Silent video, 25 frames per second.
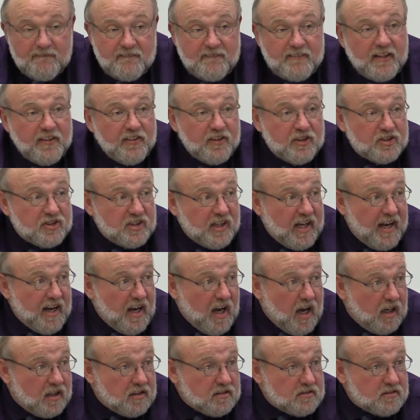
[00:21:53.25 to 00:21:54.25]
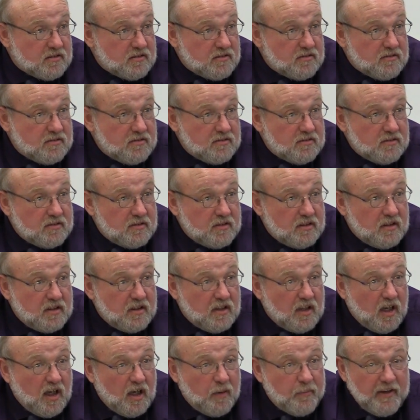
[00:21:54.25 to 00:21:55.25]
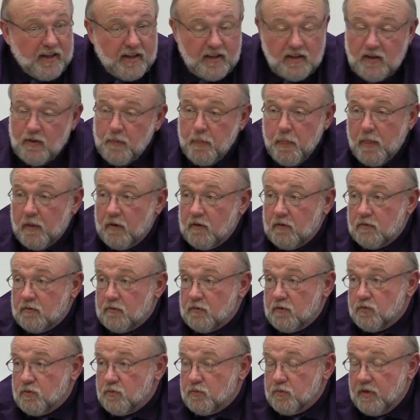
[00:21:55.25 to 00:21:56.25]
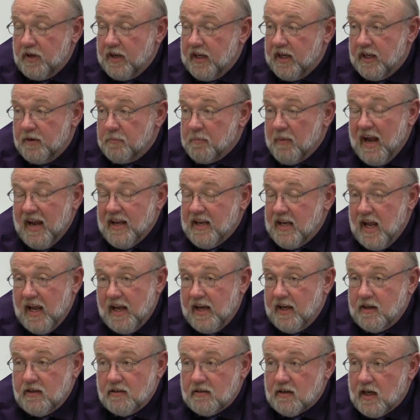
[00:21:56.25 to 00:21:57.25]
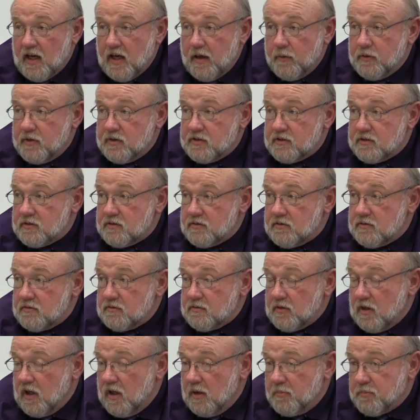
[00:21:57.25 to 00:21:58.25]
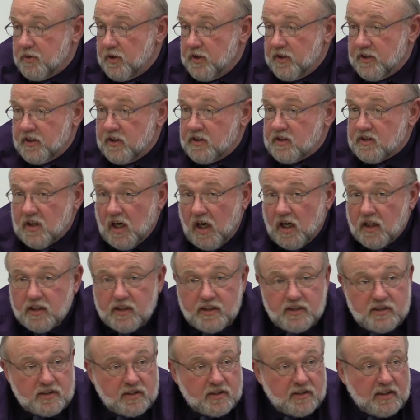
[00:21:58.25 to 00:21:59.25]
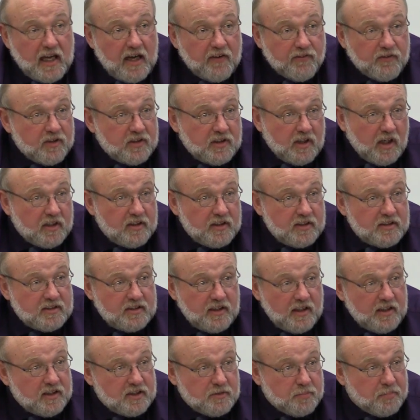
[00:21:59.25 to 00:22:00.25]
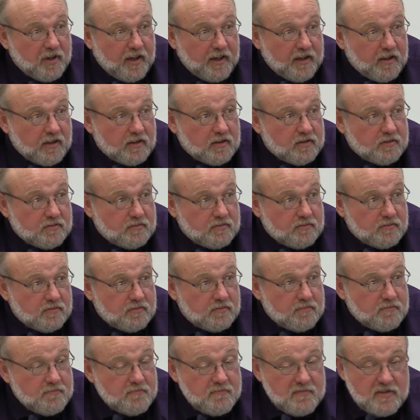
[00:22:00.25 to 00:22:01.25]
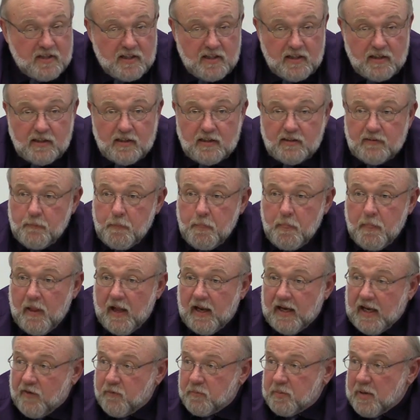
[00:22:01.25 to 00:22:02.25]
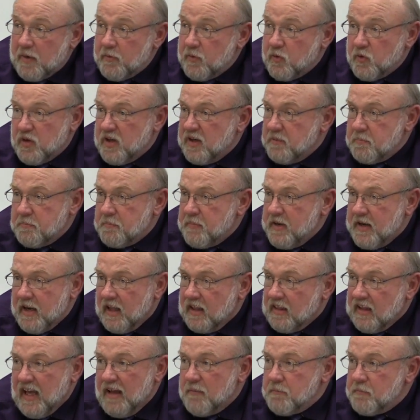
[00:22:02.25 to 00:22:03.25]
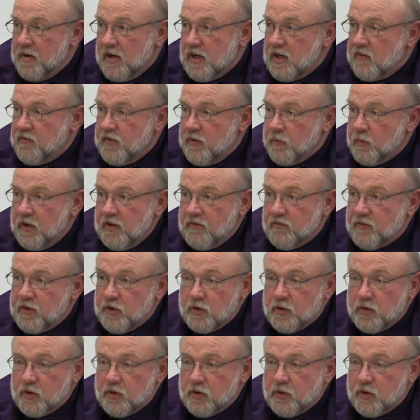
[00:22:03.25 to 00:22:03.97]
then there's chaos. I mean, in my day, I was a pretty good college and after college tennis player. And I probably would have been a lot better if it wasn't